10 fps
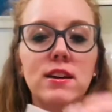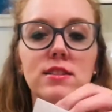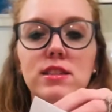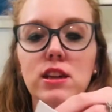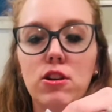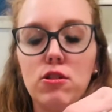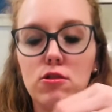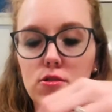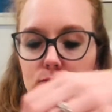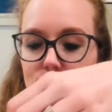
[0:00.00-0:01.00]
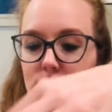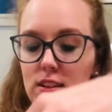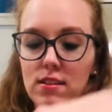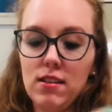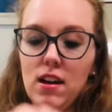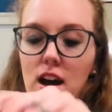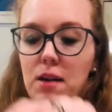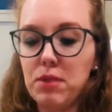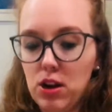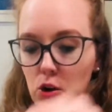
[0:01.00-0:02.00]
So
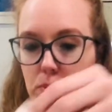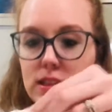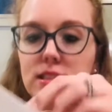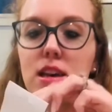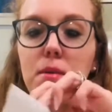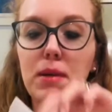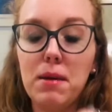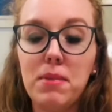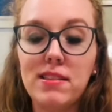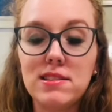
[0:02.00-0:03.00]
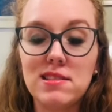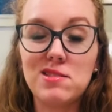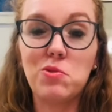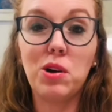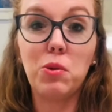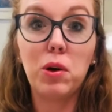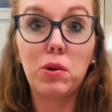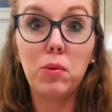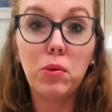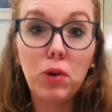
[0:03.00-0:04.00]
I'm gonna open this up, and I bet this is gonna
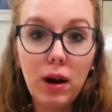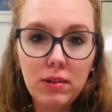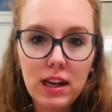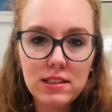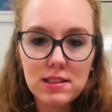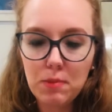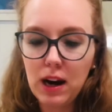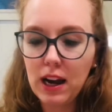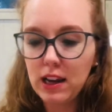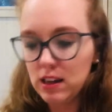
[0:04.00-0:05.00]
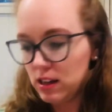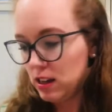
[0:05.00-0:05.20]
work great with that spray.